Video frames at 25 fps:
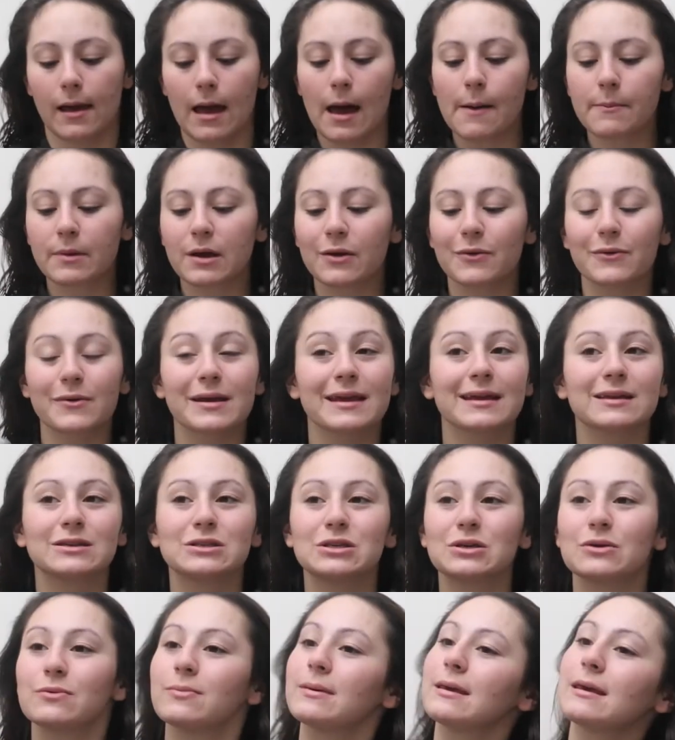I'm going
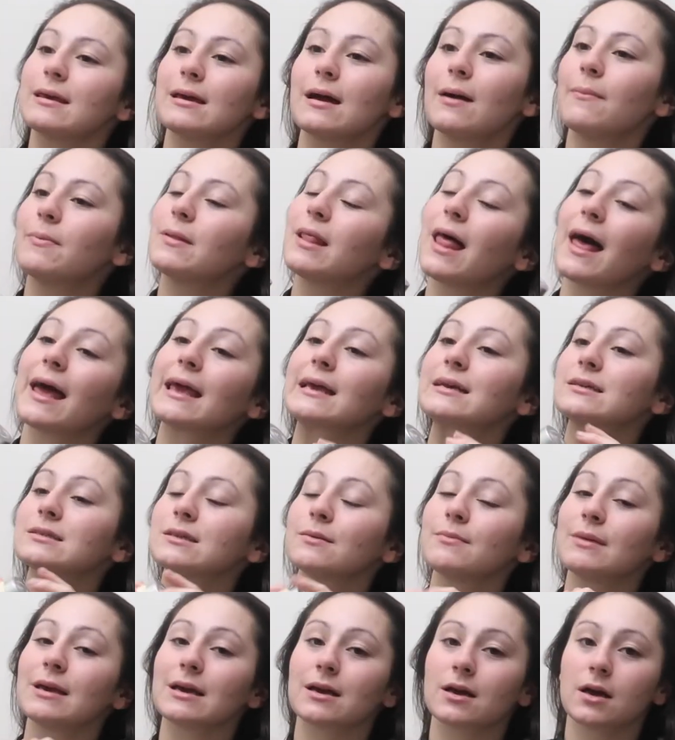to be applying
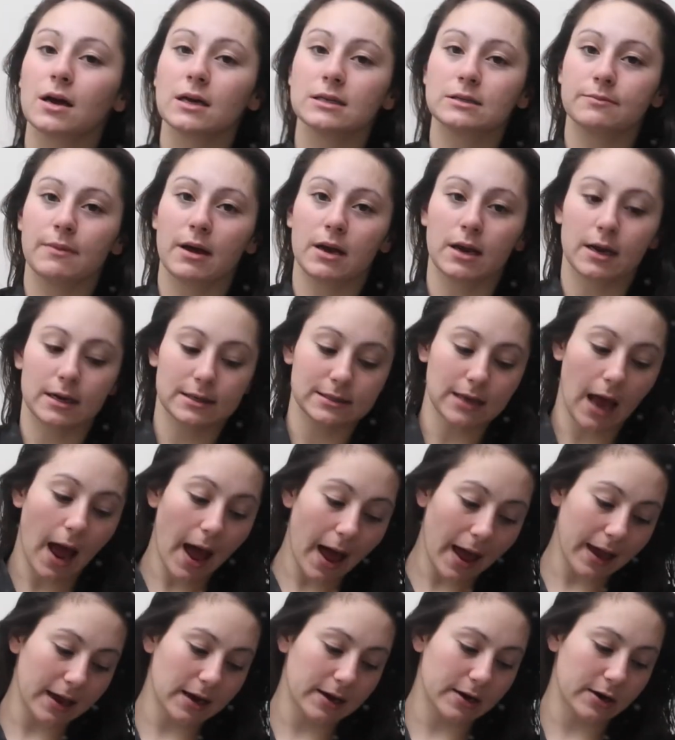some IT Cosmetics
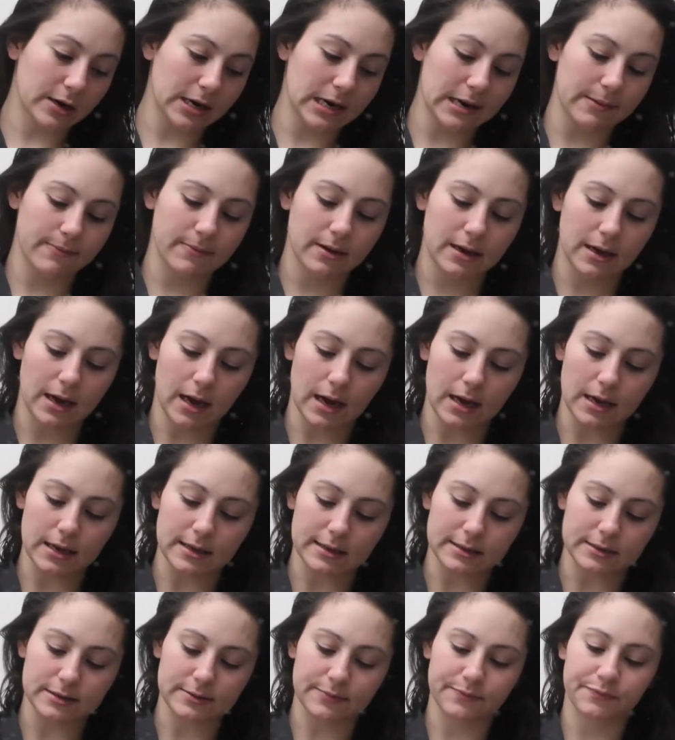eye cream
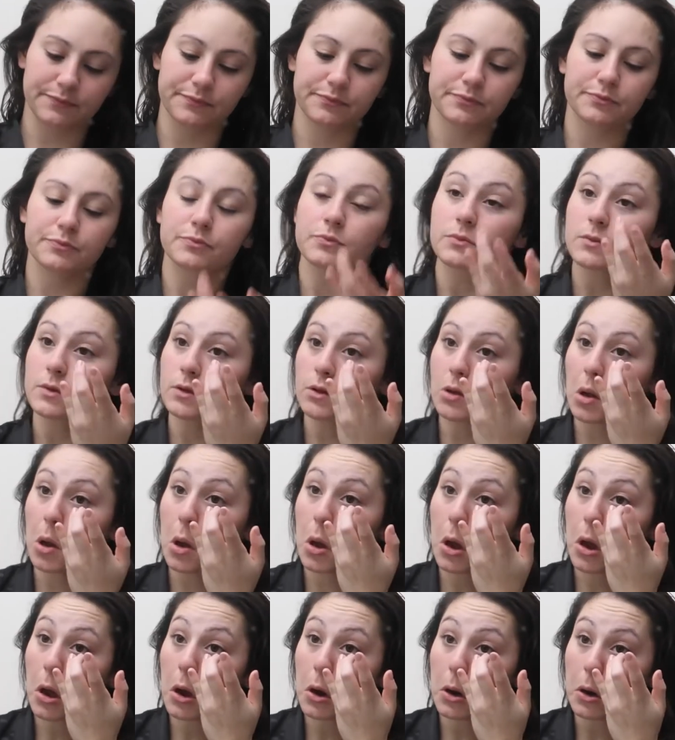because,
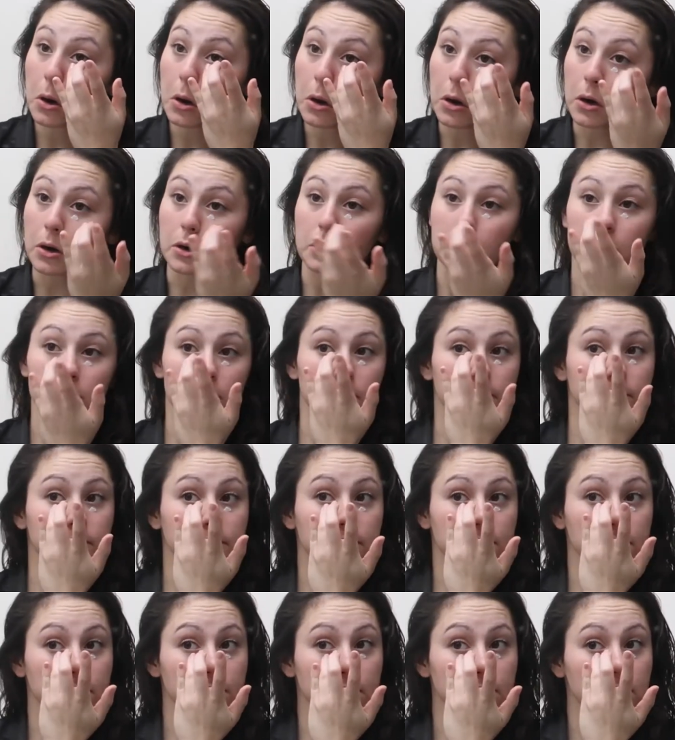girl,
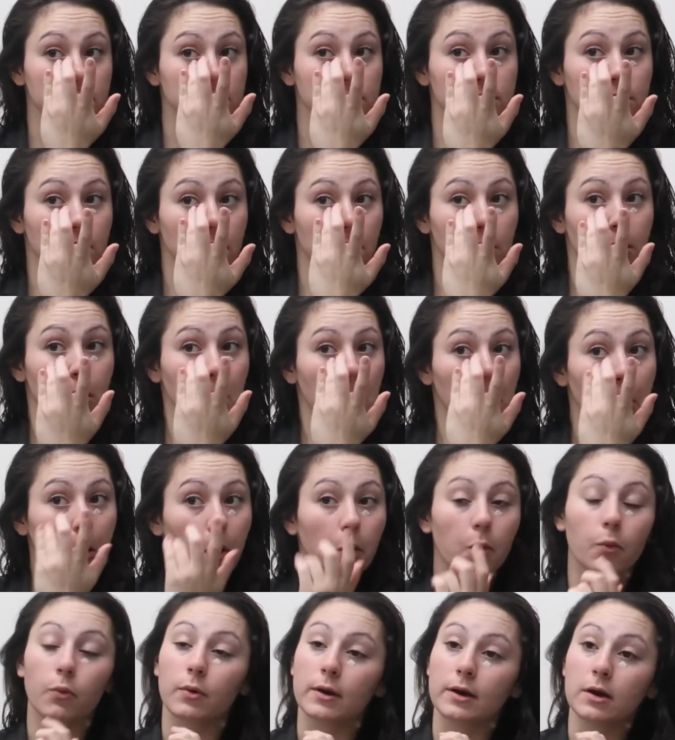
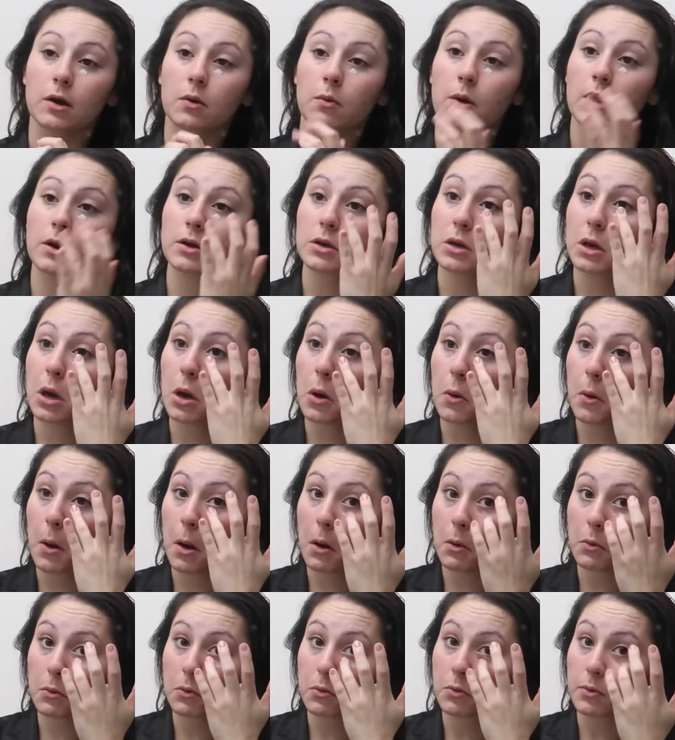we don't want
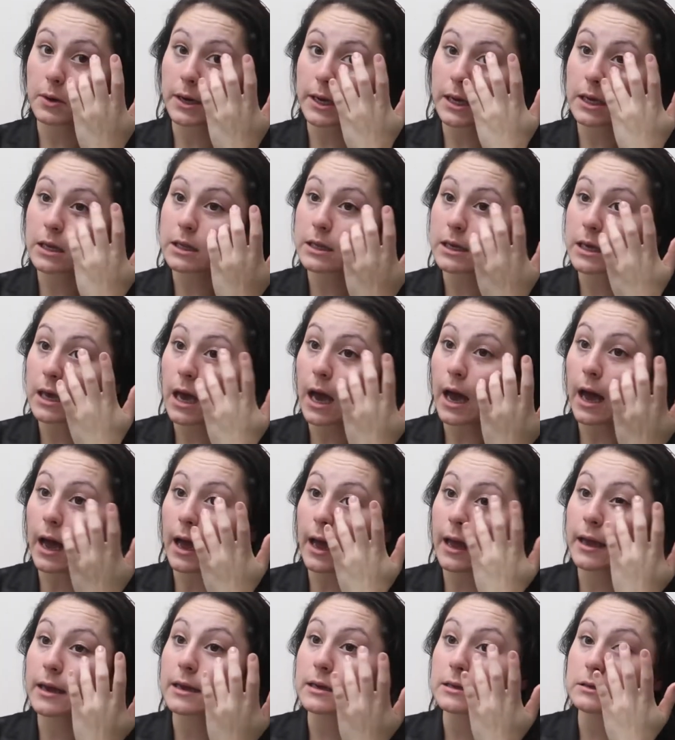no wrinkly
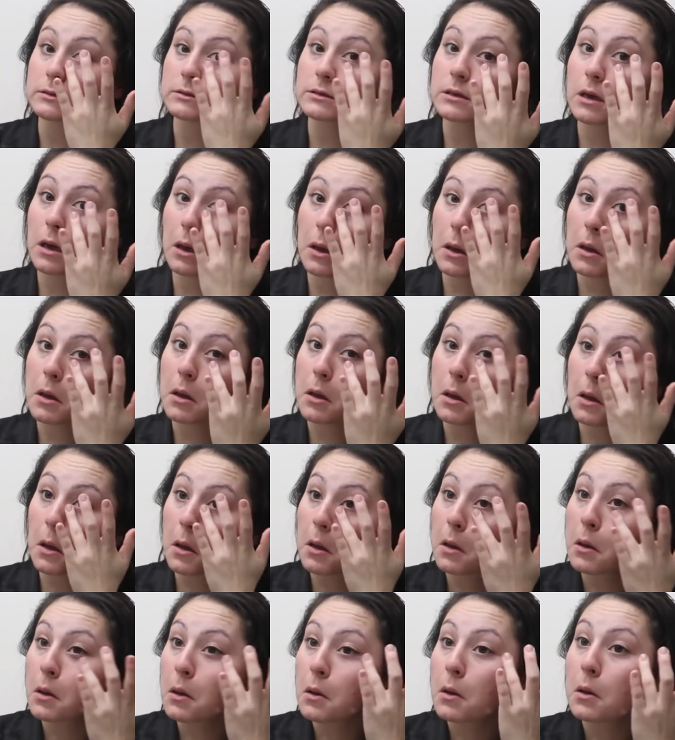eyes.
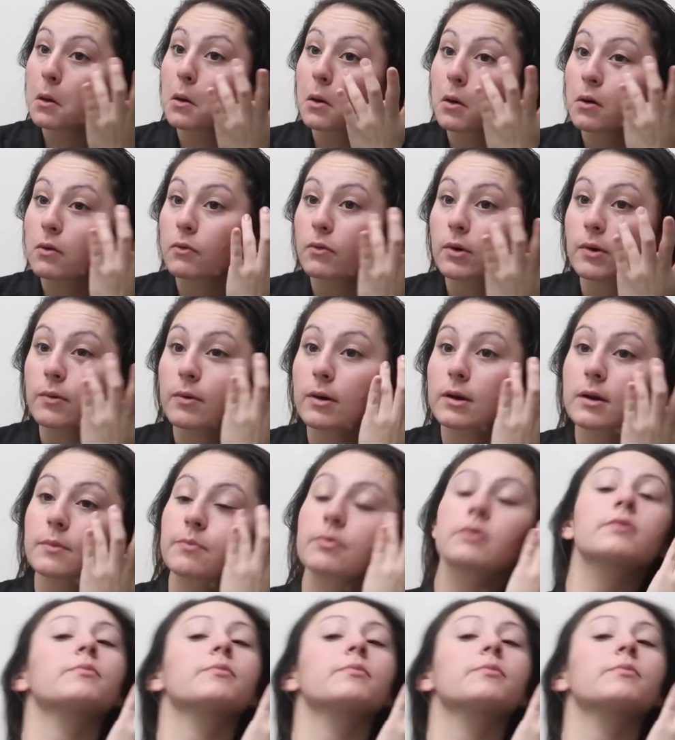We want to